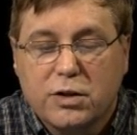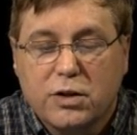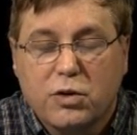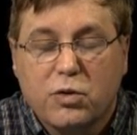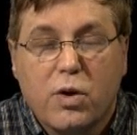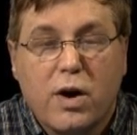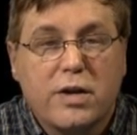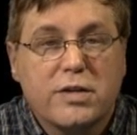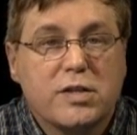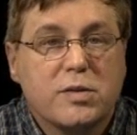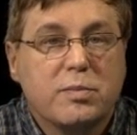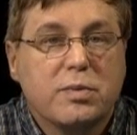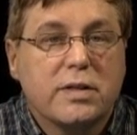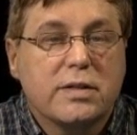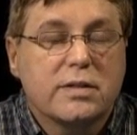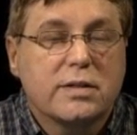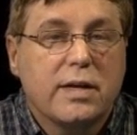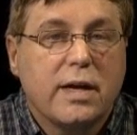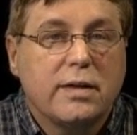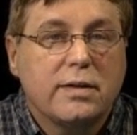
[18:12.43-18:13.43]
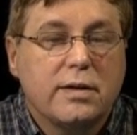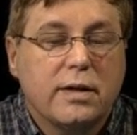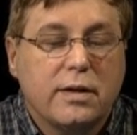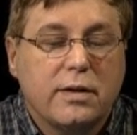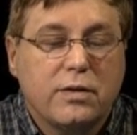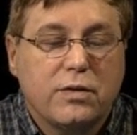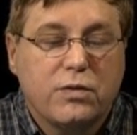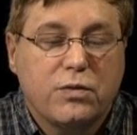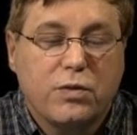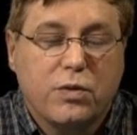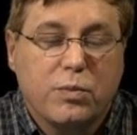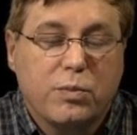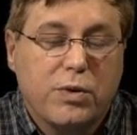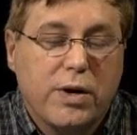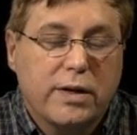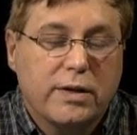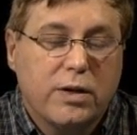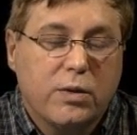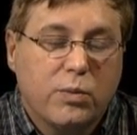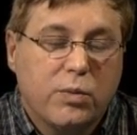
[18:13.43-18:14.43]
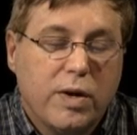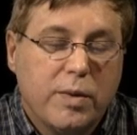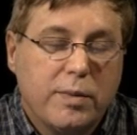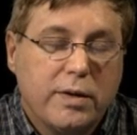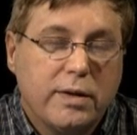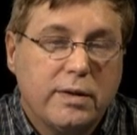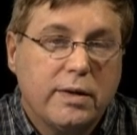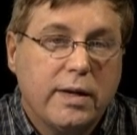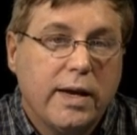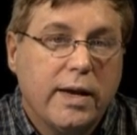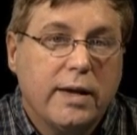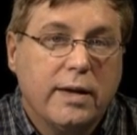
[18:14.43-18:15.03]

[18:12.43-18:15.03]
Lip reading: can cross the placenta for pregnant women